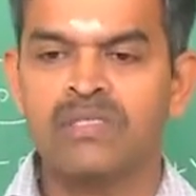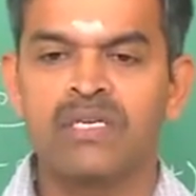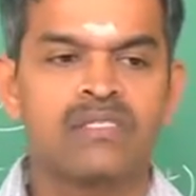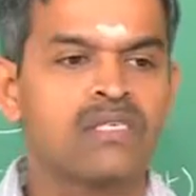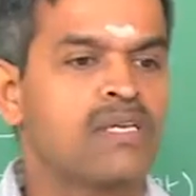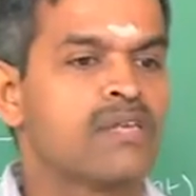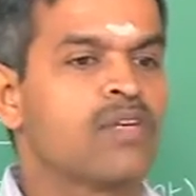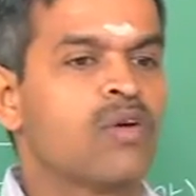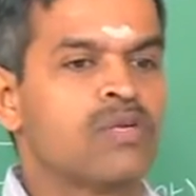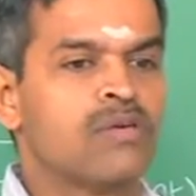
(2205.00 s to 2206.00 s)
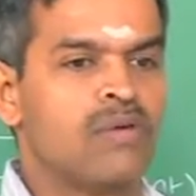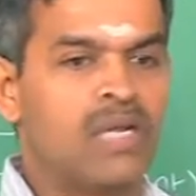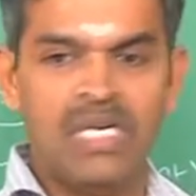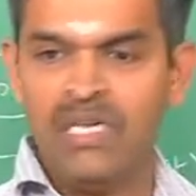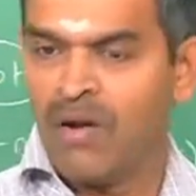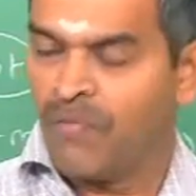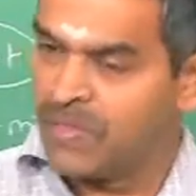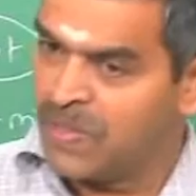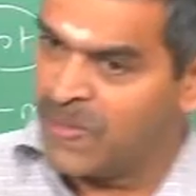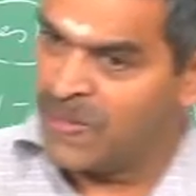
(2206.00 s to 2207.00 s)
as an HSE executive, leader of
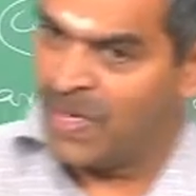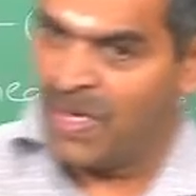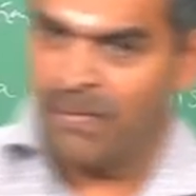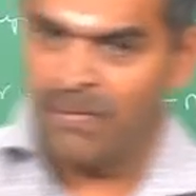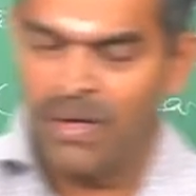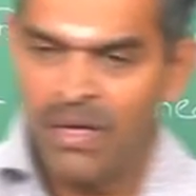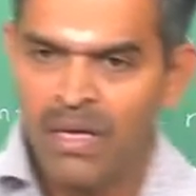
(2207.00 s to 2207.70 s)
HSE team,